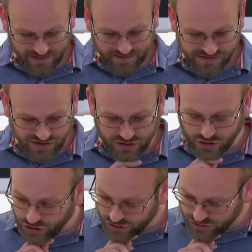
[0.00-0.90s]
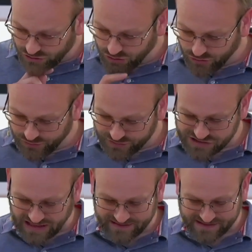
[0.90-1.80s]
To call all the
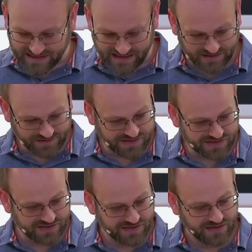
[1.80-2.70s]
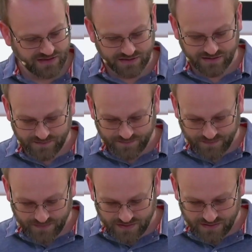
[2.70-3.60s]
Gentiles
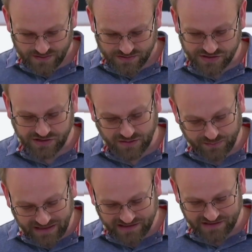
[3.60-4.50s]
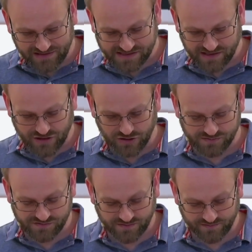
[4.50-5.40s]
to the obedience that comes
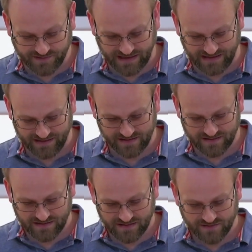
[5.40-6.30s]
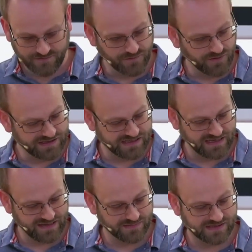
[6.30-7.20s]
from faith for his
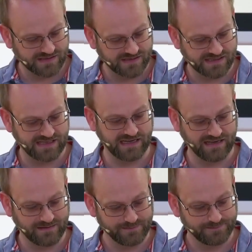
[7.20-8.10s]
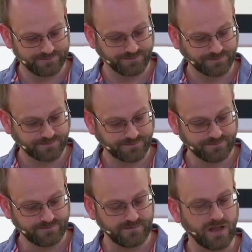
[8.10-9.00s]
name's sake.
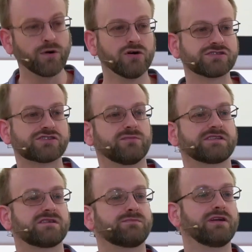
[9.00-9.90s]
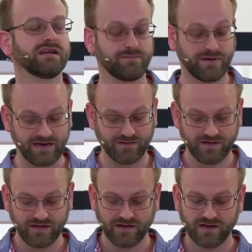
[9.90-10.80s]
Paul's job is to bring about
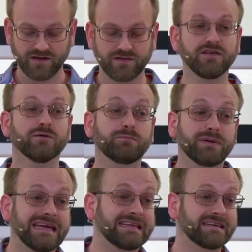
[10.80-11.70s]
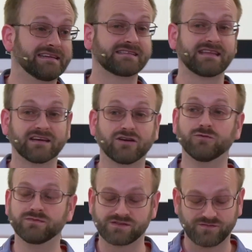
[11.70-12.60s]
the obedience that
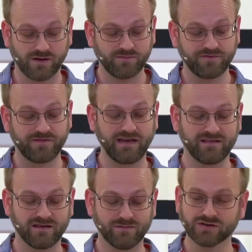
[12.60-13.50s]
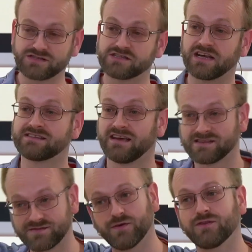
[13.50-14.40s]
comes from faith amongst the
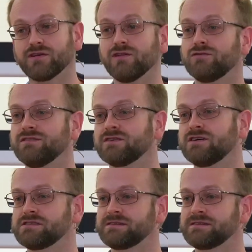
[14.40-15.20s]
Gentiles for the glory of God.